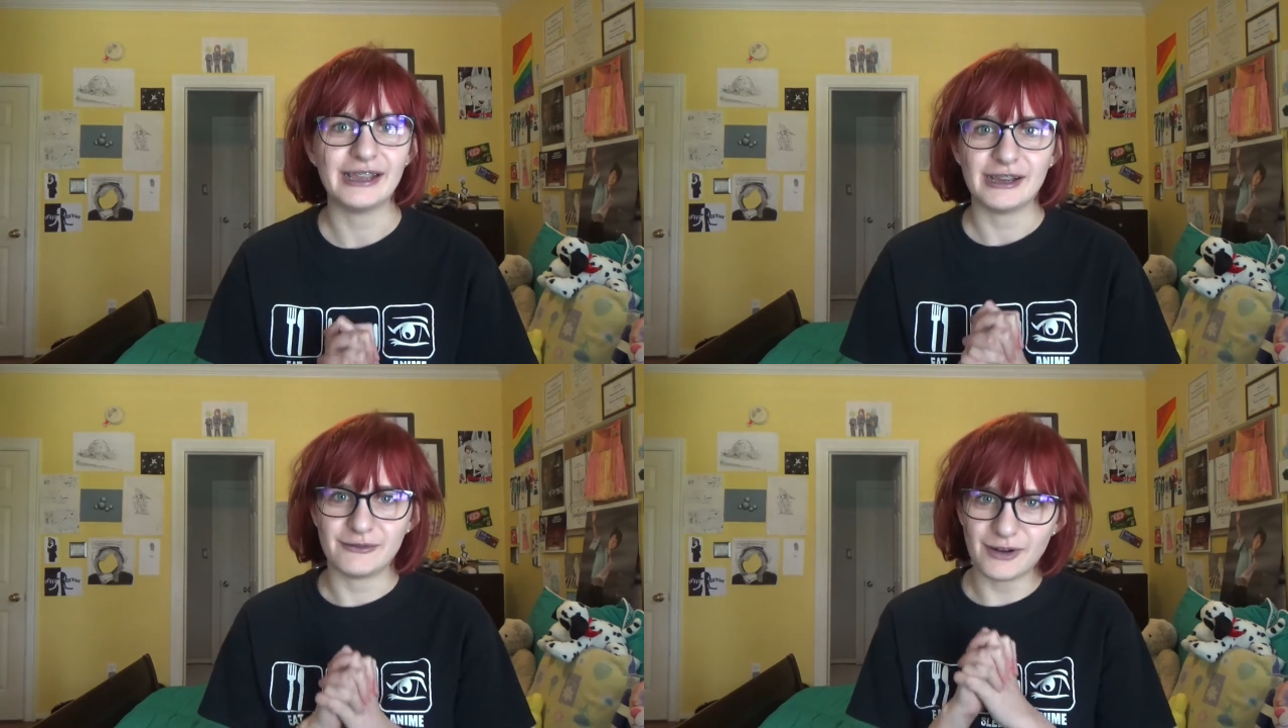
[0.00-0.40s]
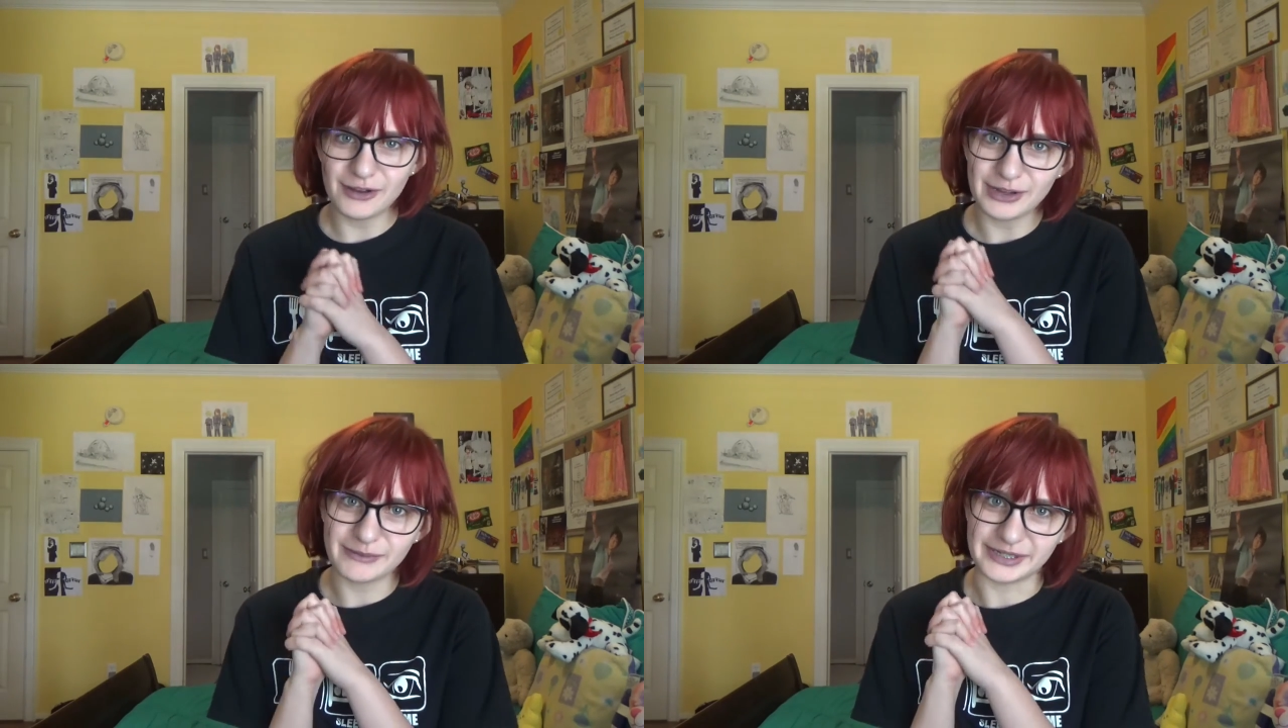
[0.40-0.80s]

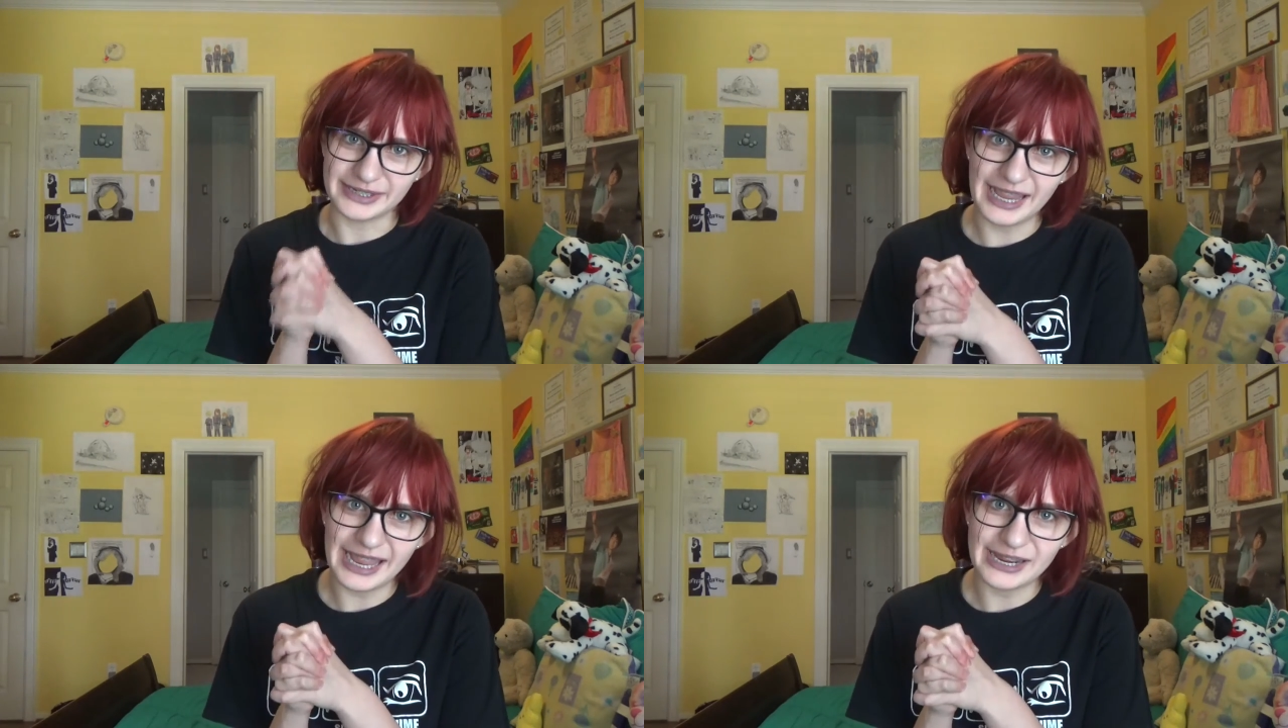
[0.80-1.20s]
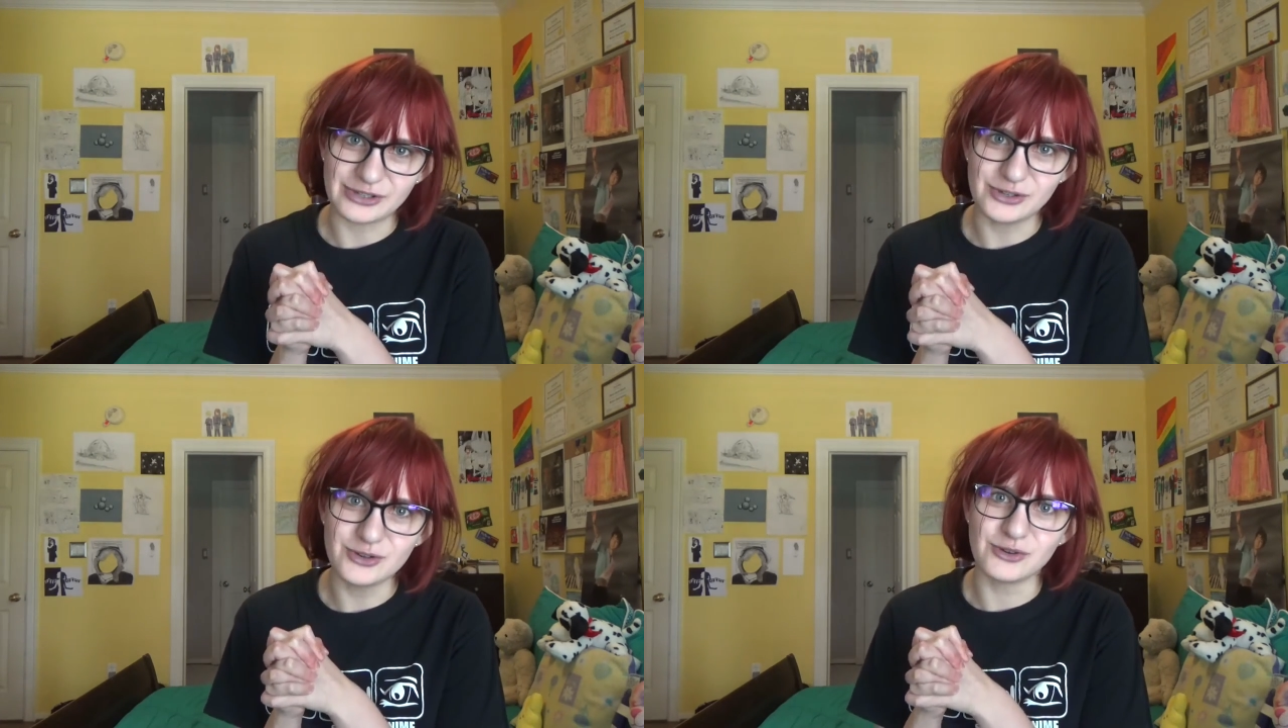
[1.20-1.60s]
Welcome today
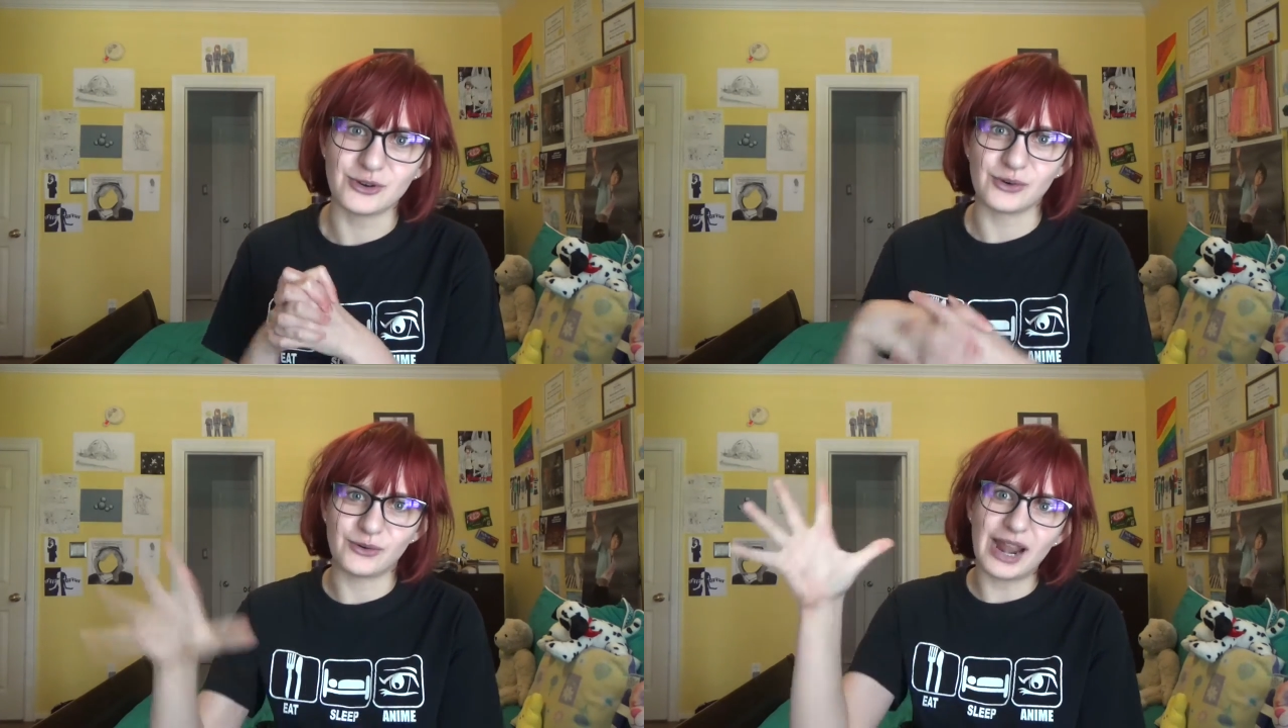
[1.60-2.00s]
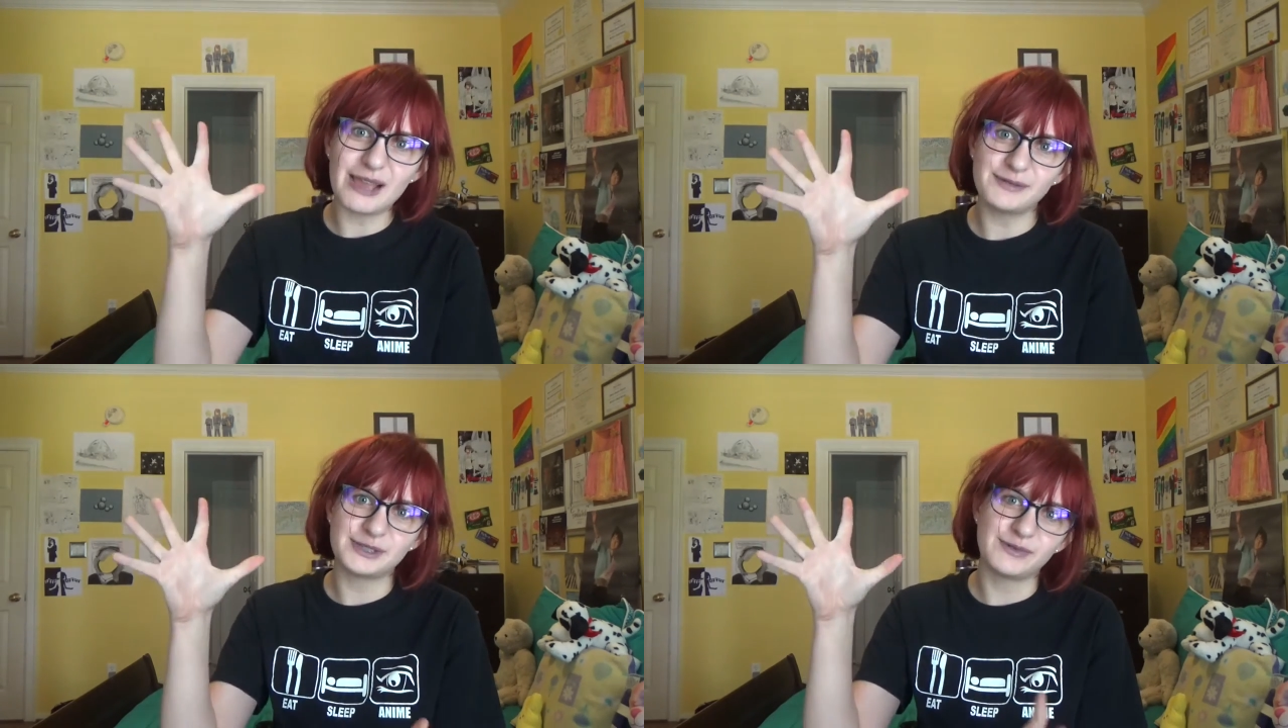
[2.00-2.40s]
to
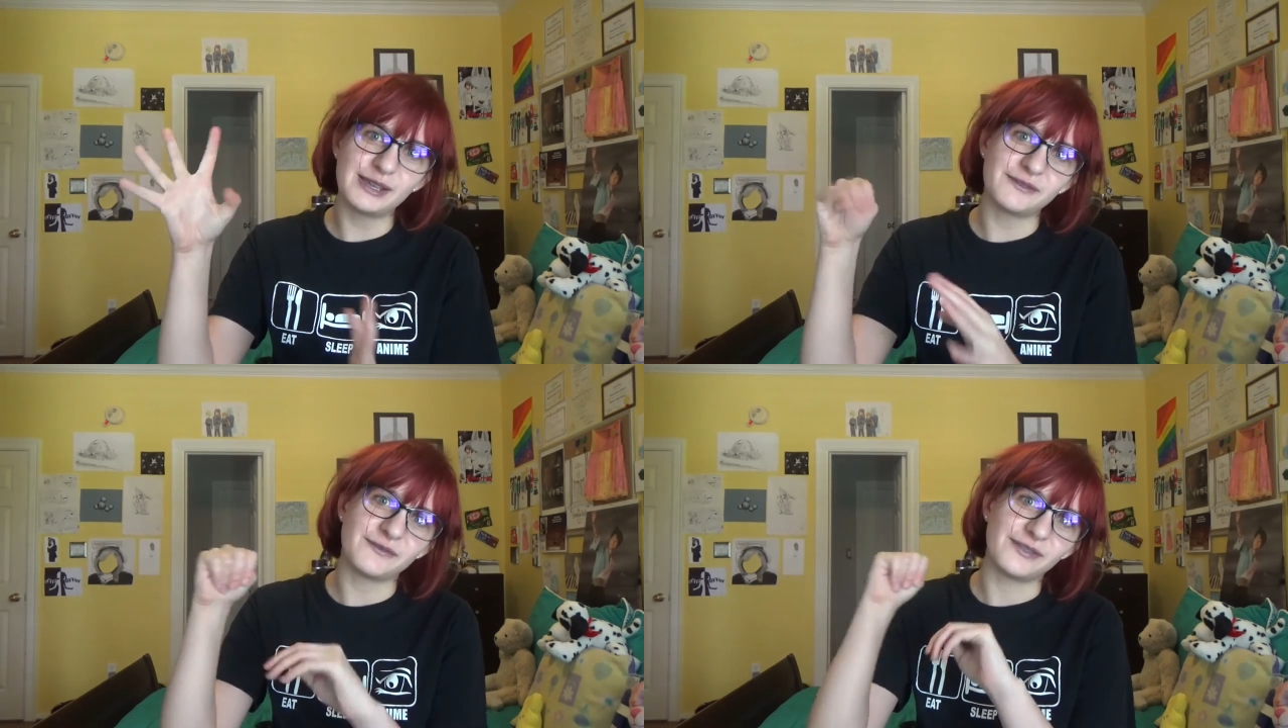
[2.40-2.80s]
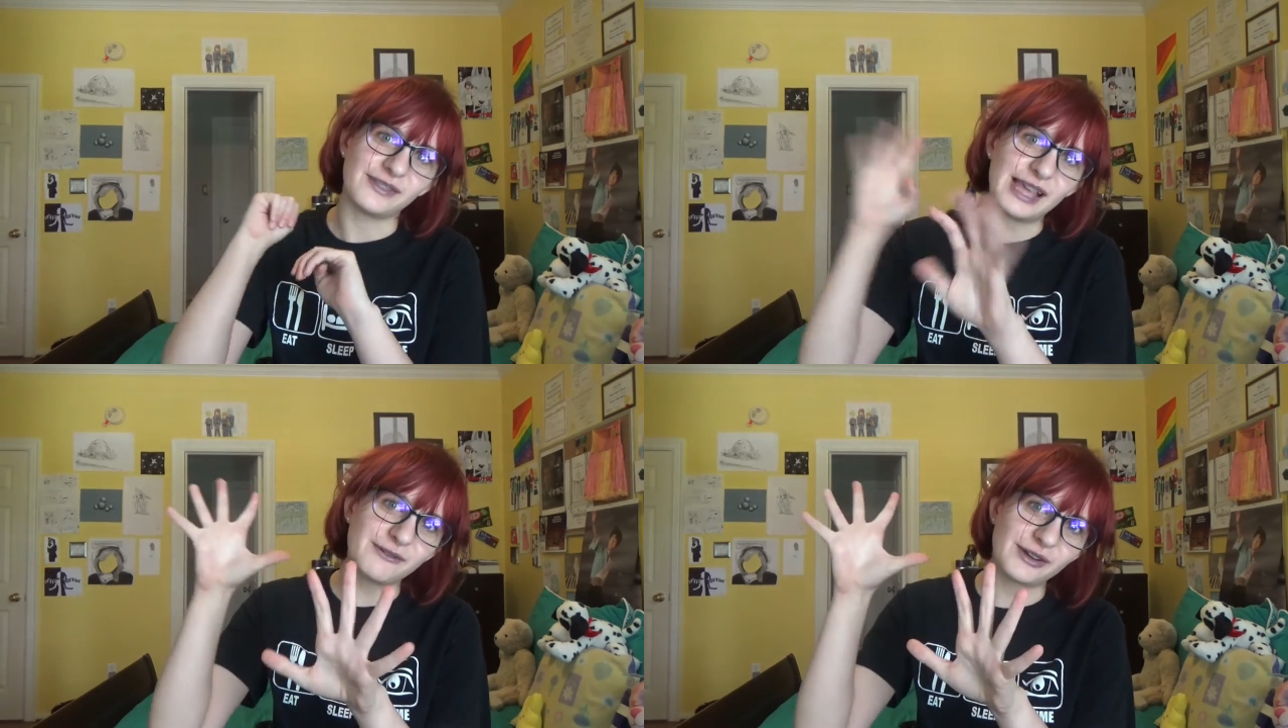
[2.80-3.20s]
Crafts with
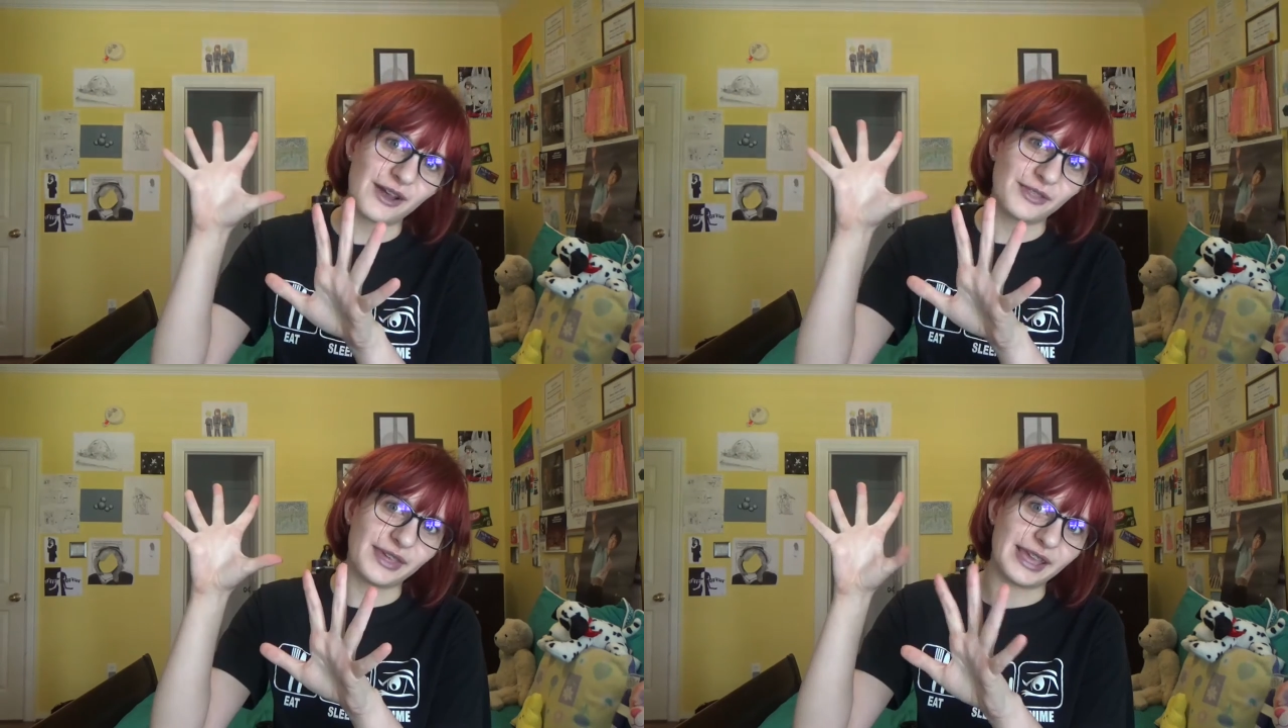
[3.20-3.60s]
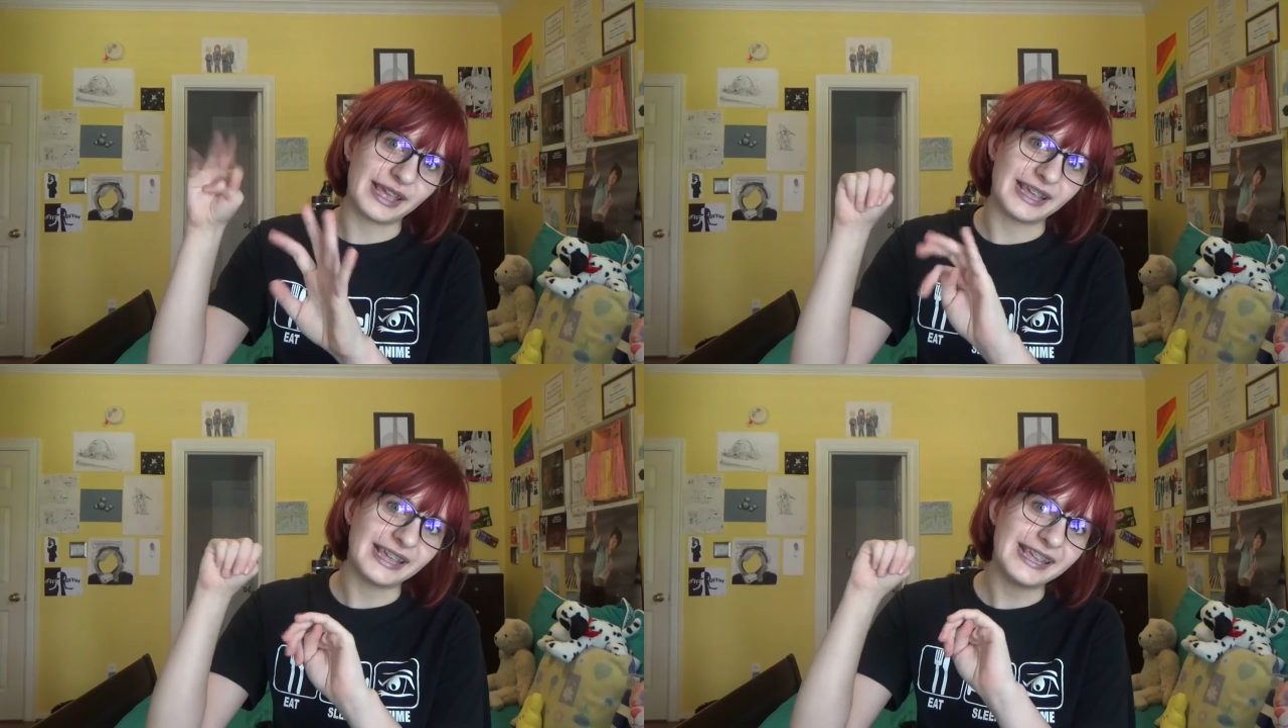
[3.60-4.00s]

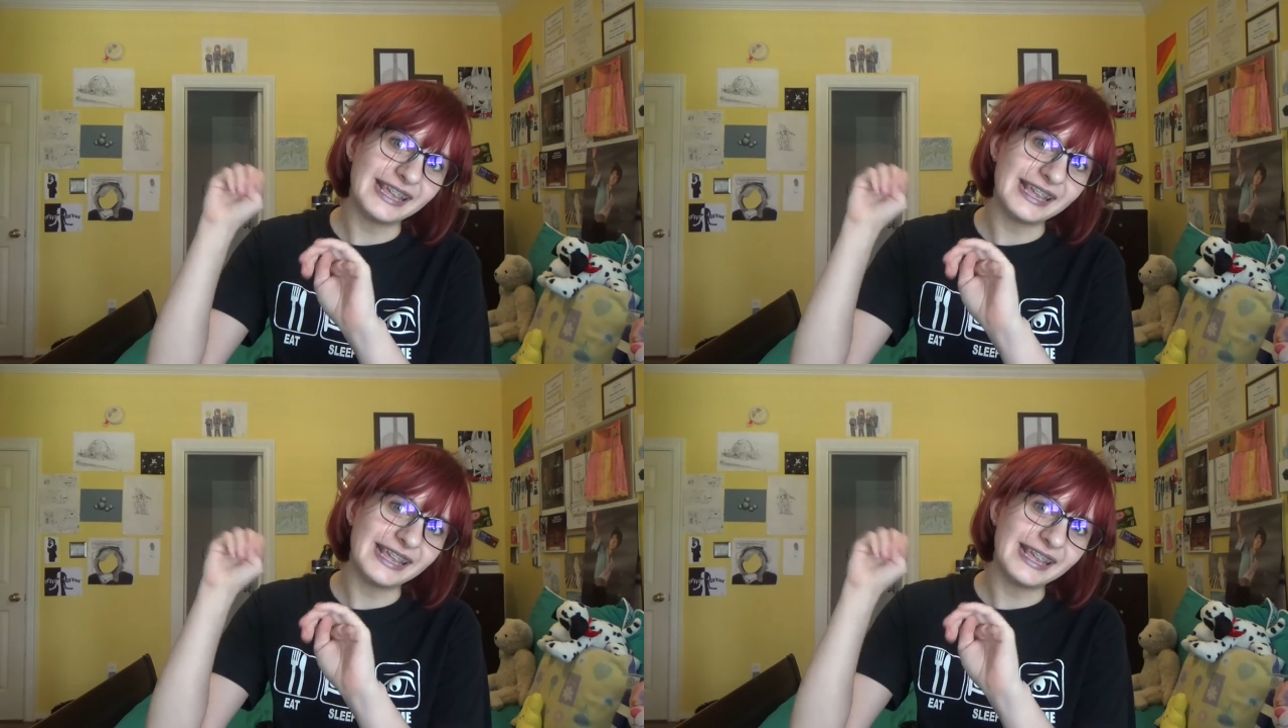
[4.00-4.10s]
Flowergothic!